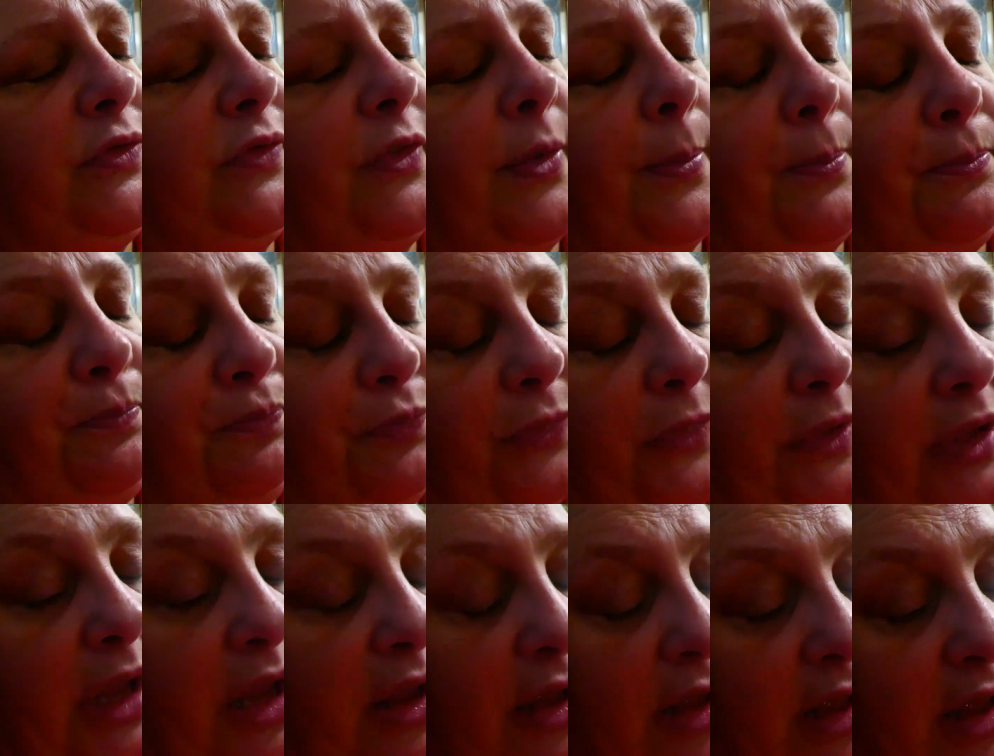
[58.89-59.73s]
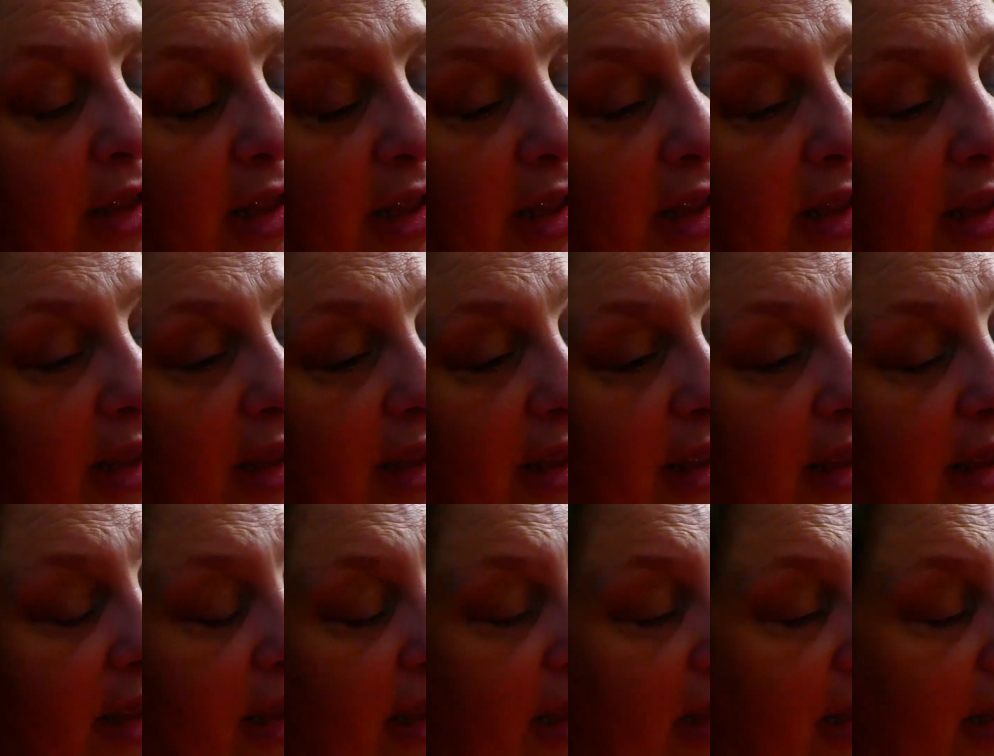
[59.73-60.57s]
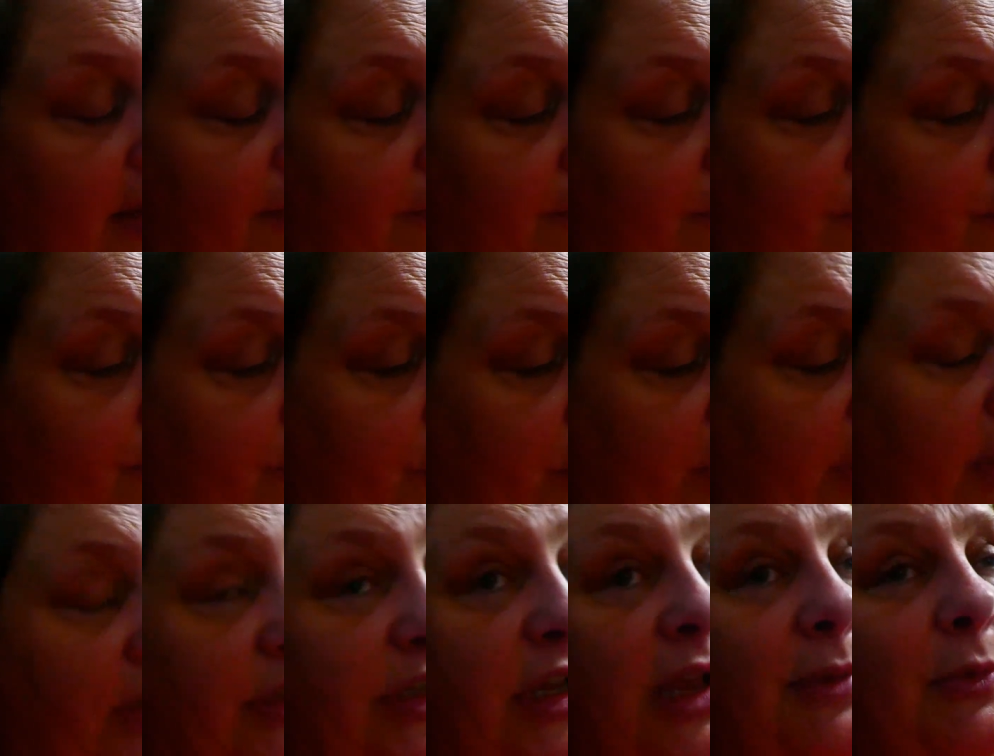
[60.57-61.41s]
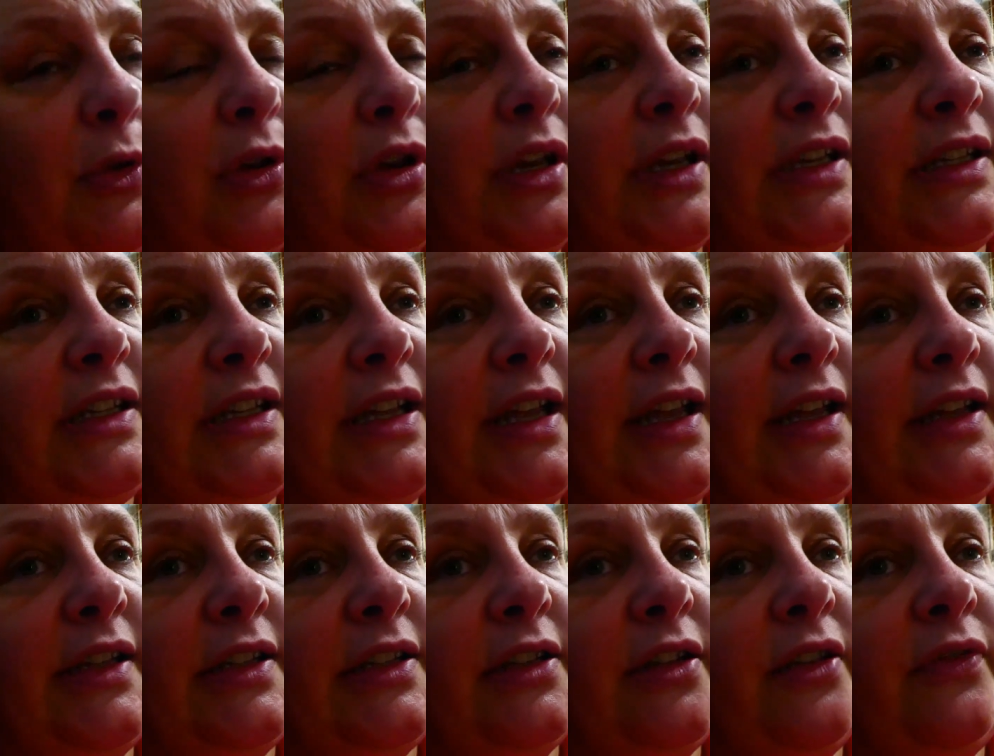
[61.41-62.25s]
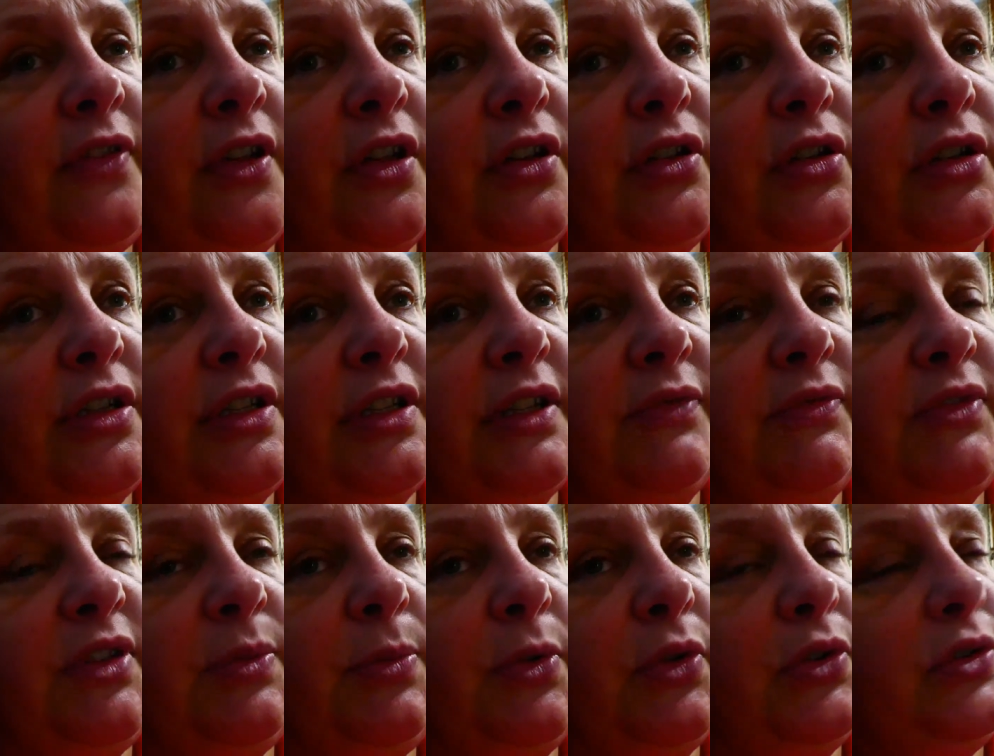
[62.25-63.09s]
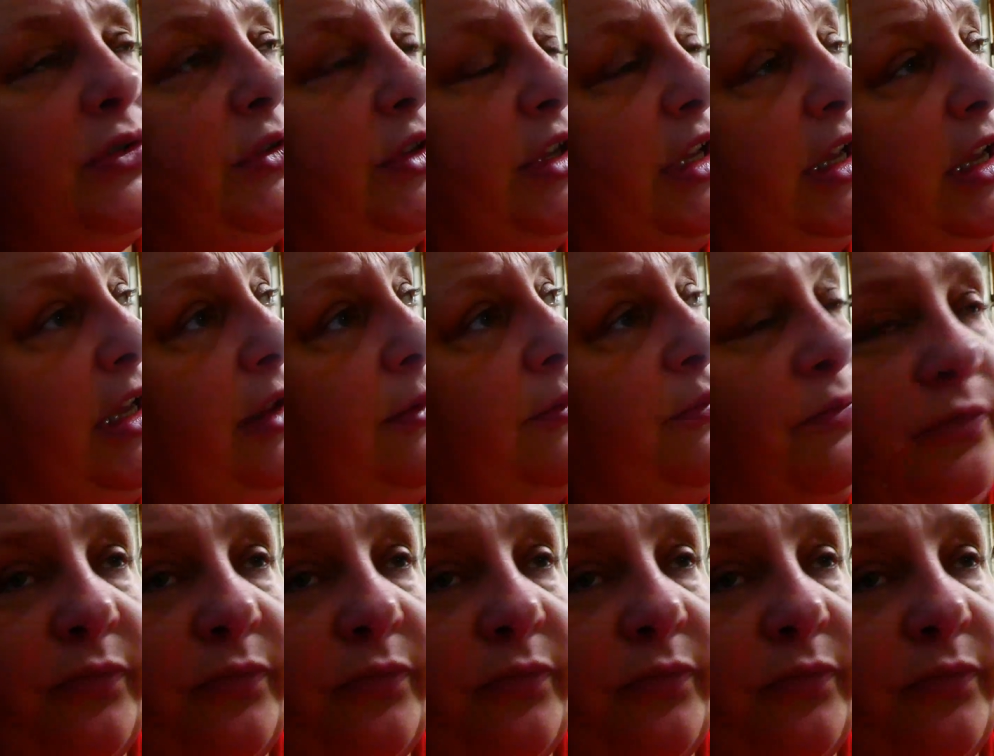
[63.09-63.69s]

of them. Um, what else? I'm on 98 of 170 books for the year.